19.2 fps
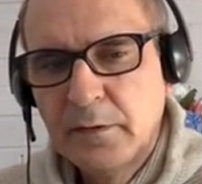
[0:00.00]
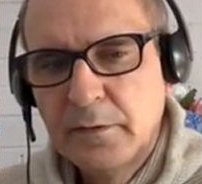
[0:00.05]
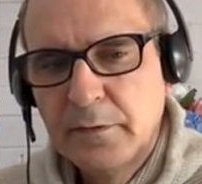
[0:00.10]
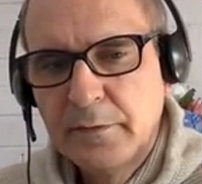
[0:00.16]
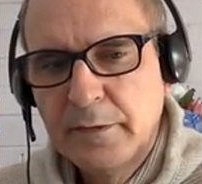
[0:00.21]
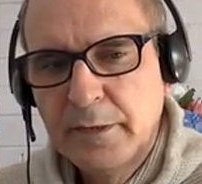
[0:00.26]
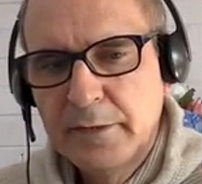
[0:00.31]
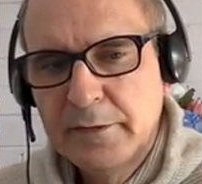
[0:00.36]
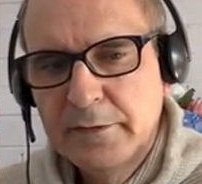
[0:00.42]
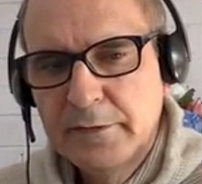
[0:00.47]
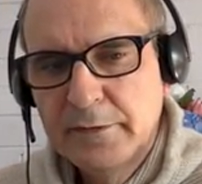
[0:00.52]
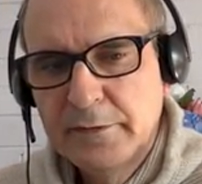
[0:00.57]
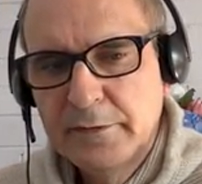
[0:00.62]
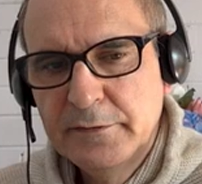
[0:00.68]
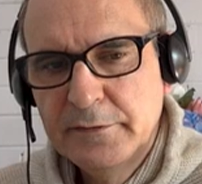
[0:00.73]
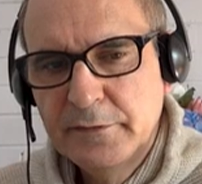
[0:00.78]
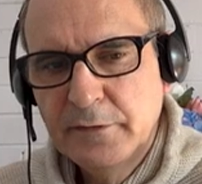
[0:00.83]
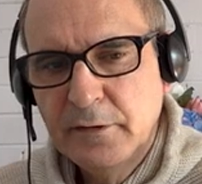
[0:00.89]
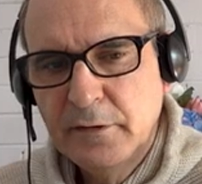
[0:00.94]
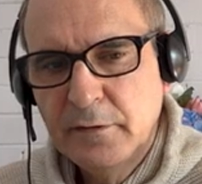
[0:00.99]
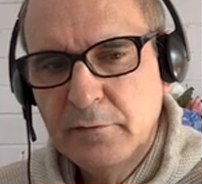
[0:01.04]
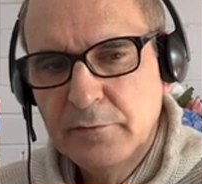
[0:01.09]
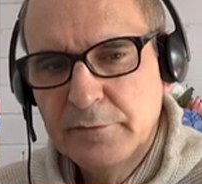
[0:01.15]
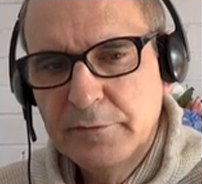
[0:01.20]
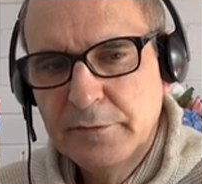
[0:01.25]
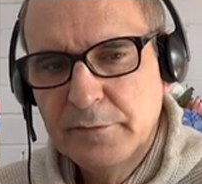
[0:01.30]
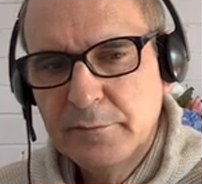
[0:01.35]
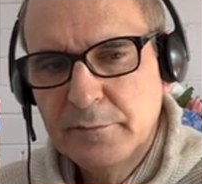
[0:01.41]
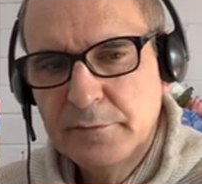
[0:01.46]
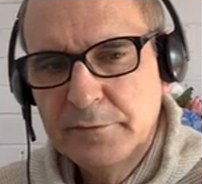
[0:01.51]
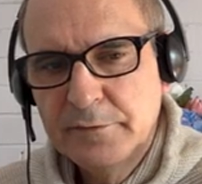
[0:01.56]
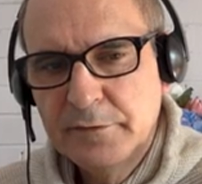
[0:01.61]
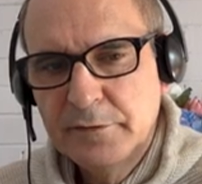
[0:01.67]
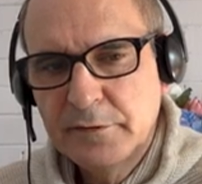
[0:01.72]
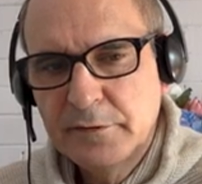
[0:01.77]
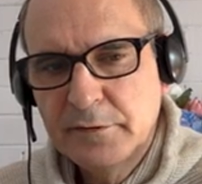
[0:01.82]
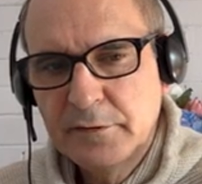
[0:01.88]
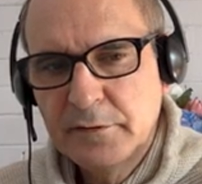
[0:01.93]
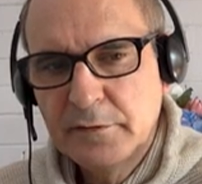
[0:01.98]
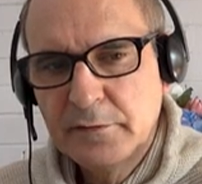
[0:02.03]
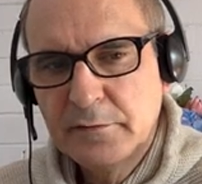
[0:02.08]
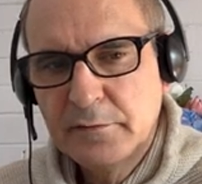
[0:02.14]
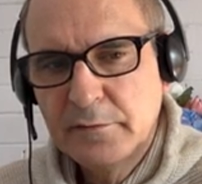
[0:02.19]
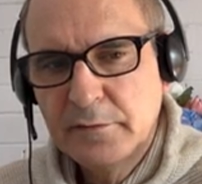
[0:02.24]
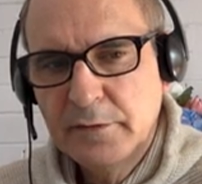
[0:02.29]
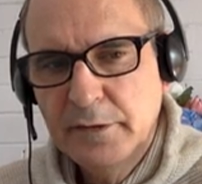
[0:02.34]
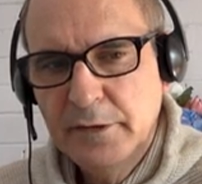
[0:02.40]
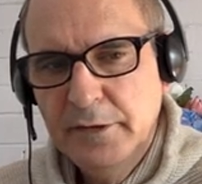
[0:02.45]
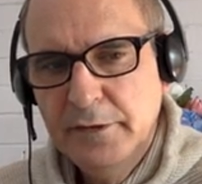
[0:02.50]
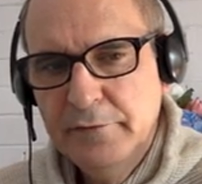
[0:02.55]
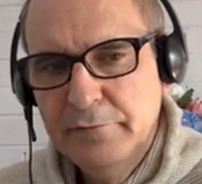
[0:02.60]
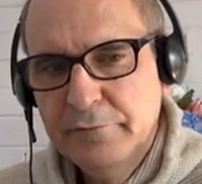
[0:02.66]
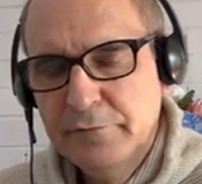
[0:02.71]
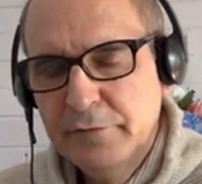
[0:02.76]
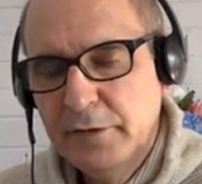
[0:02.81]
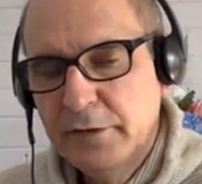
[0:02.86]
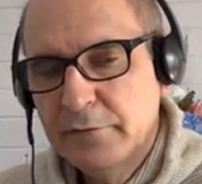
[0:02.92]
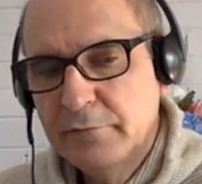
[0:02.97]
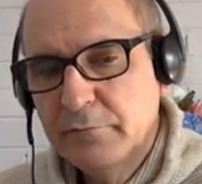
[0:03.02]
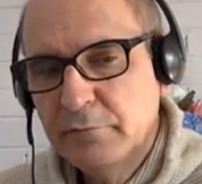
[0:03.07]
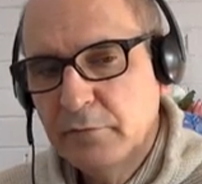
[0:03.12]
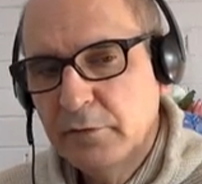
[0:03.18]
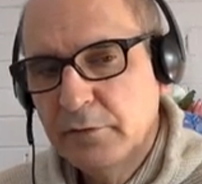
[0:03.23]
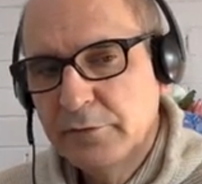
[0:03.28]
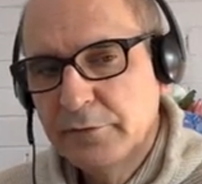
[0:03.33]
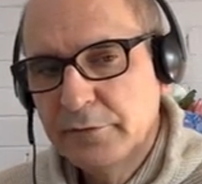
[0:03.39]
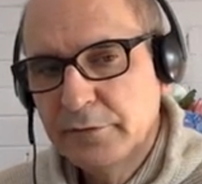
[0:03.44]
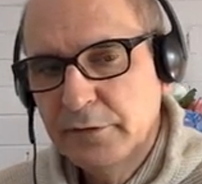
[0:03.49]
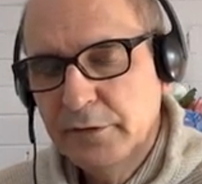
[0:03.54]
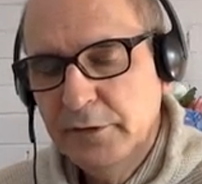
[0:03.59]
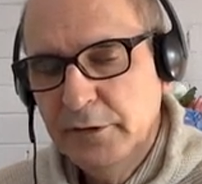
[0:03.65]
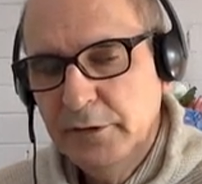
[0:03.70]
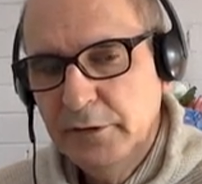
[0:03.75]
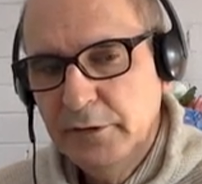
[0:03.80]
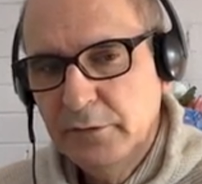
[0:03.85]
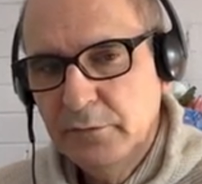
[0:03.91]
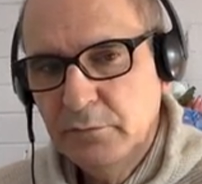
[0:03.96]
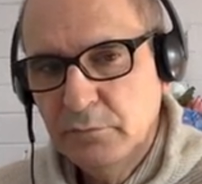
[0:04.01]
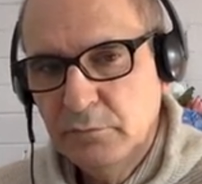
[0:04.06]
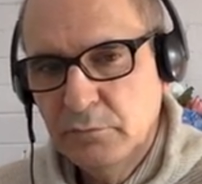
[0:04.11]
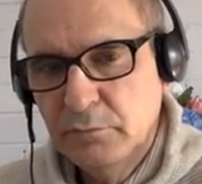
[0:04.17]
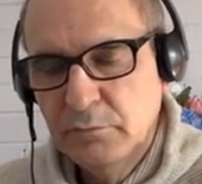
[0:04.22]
That is our semicircle, if that was equal.